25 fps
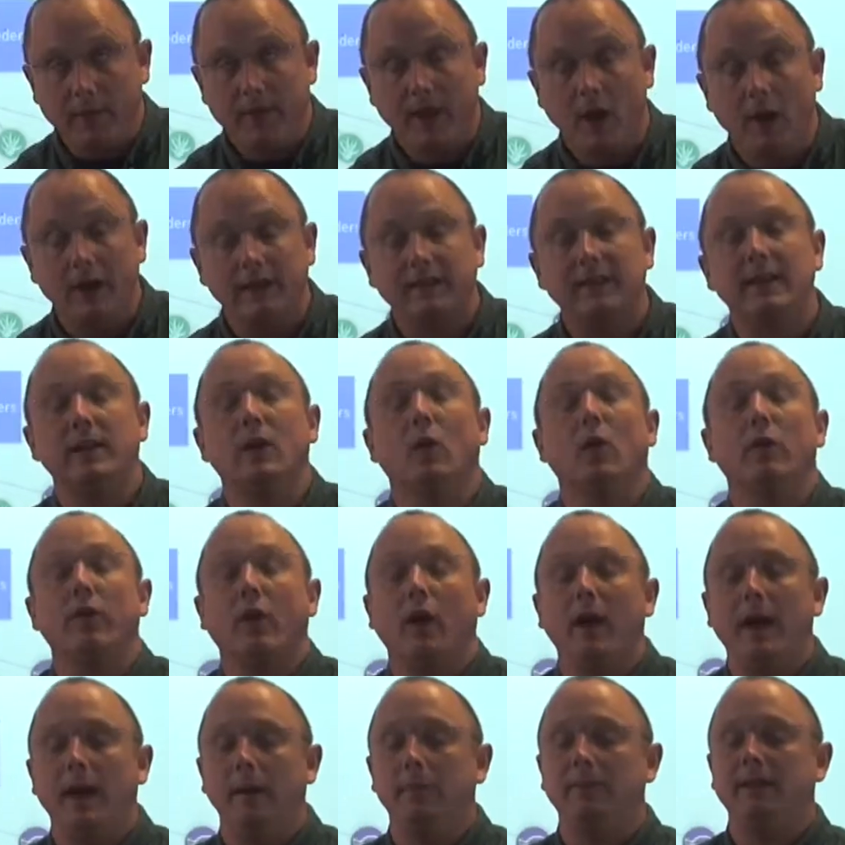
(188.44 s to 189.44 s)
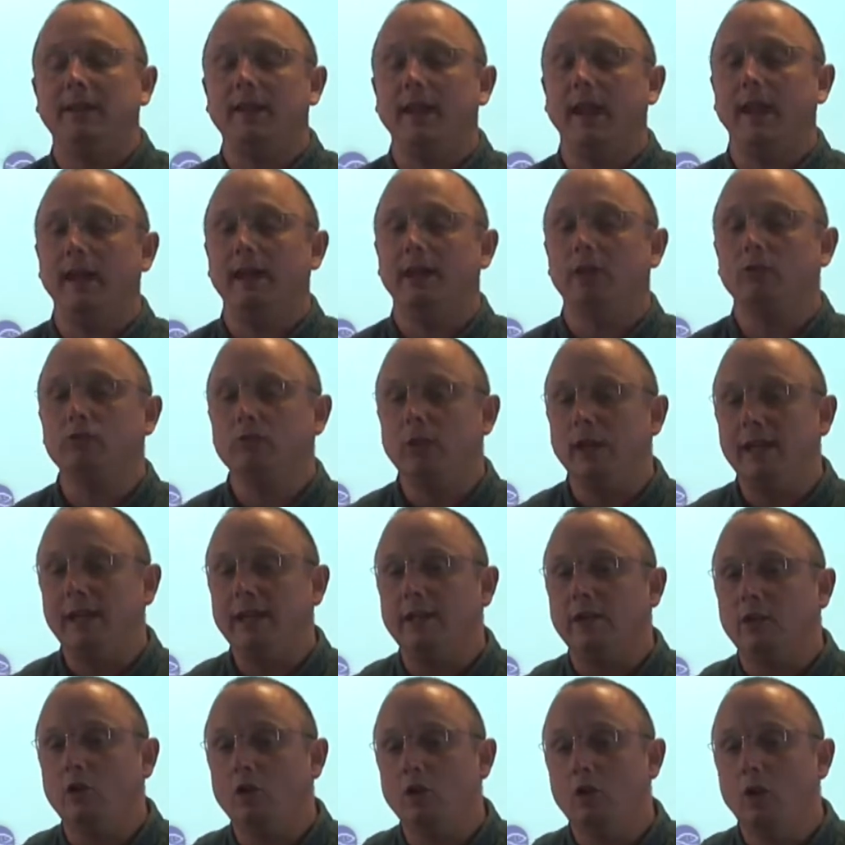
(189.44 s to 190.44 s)
The idea of IMTA is really
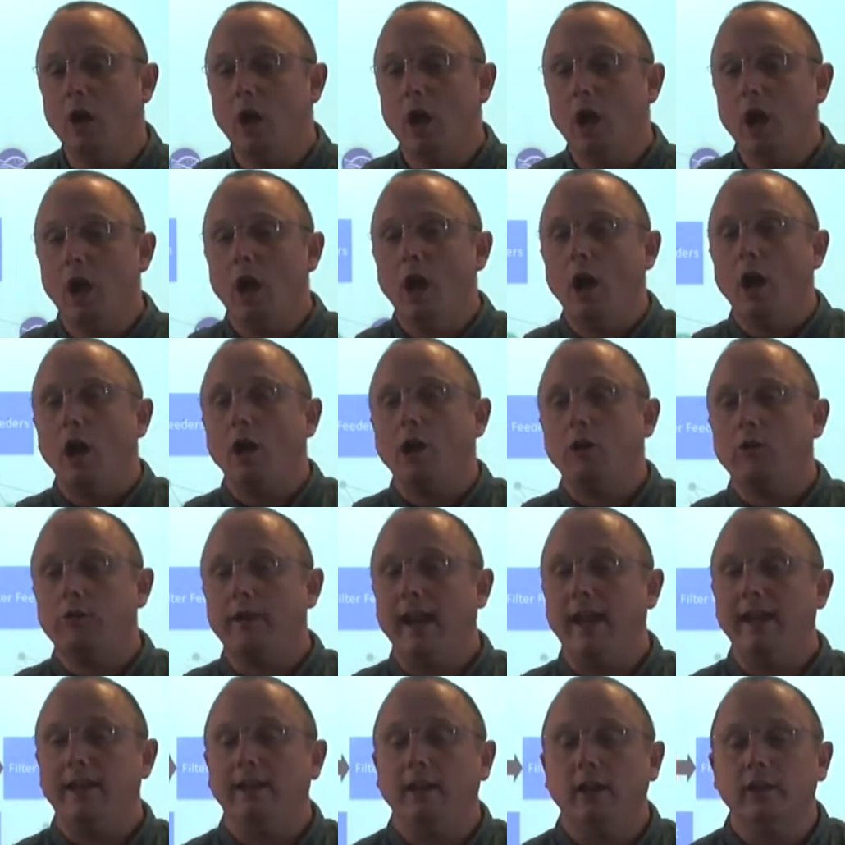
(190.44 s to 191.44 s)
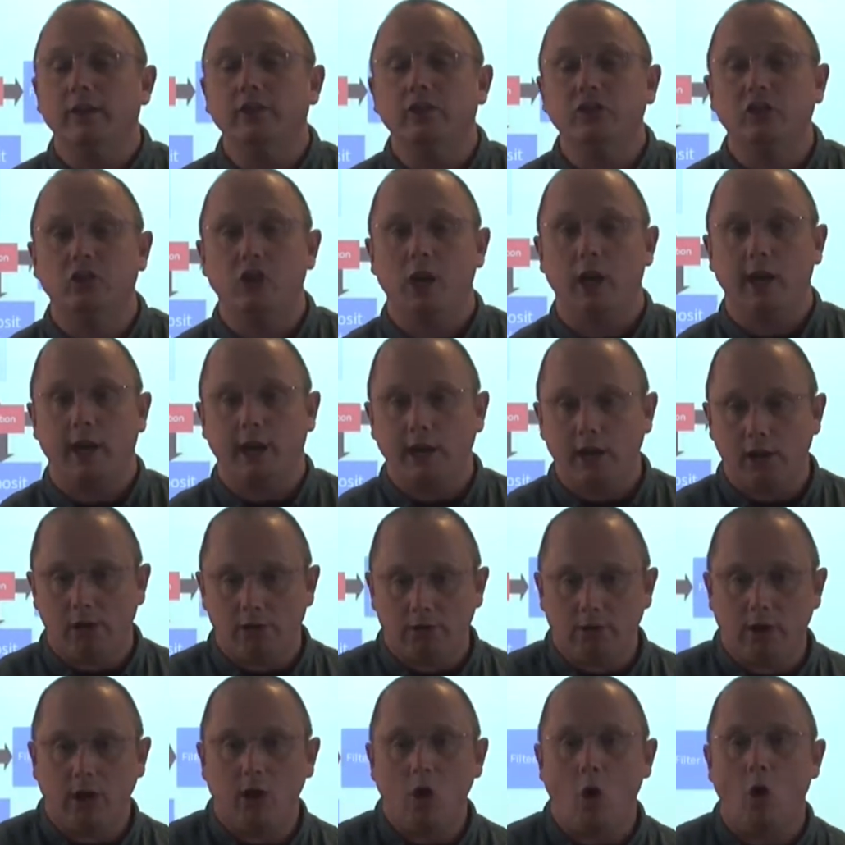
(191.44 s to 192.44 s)
to create a
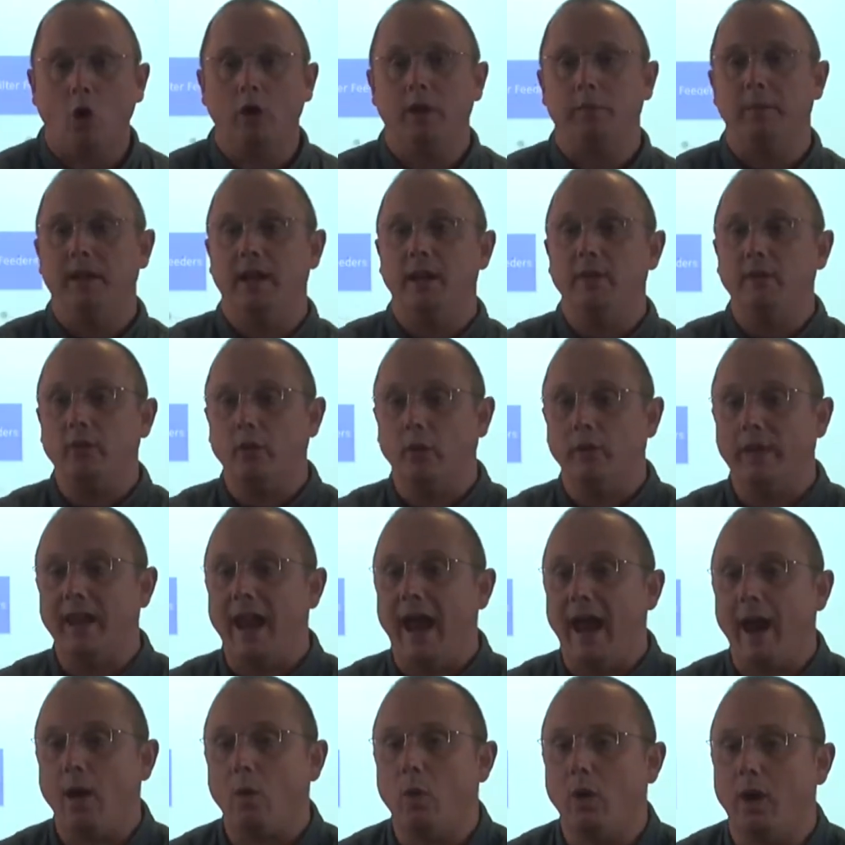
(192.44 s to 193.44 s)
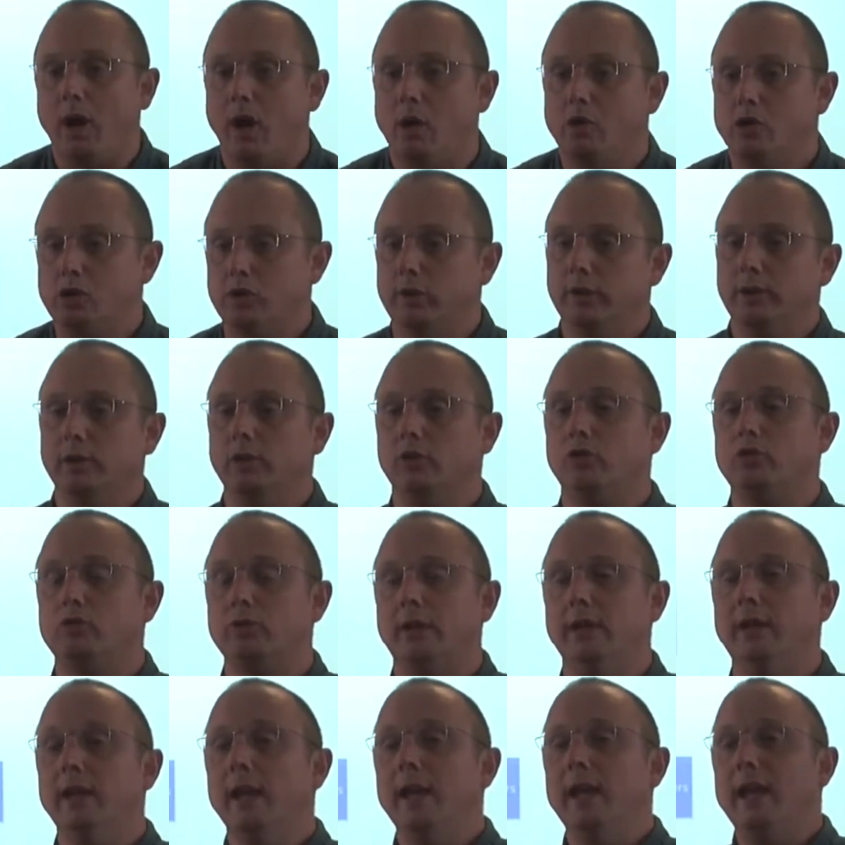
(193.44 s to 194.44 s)
circular economy for the aquaculture
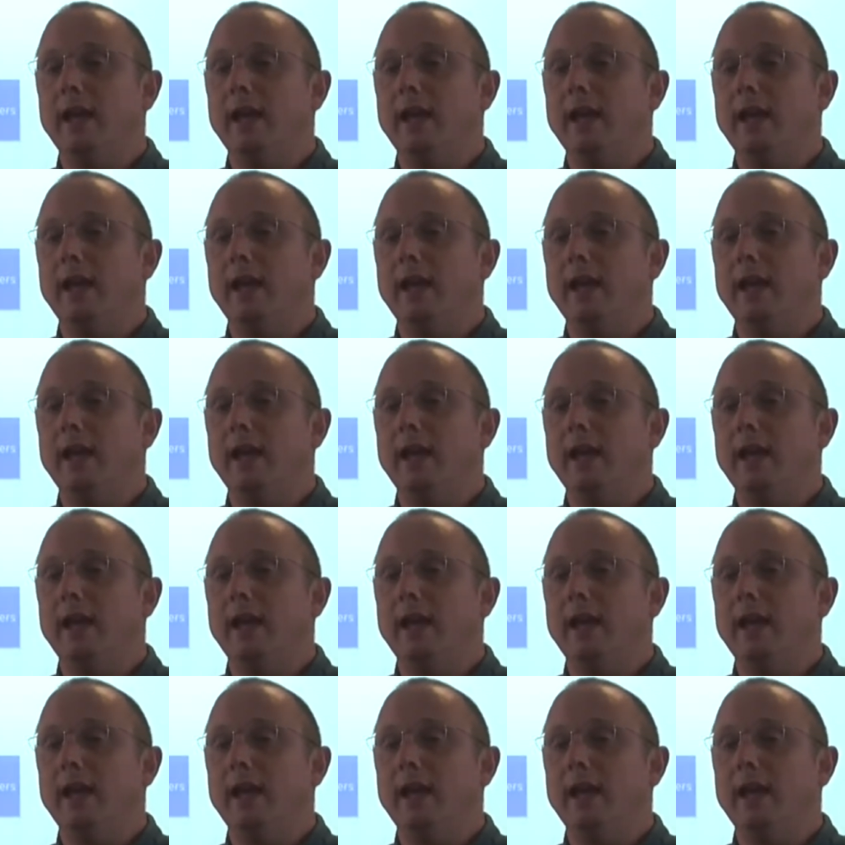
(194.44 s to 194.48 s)
industry,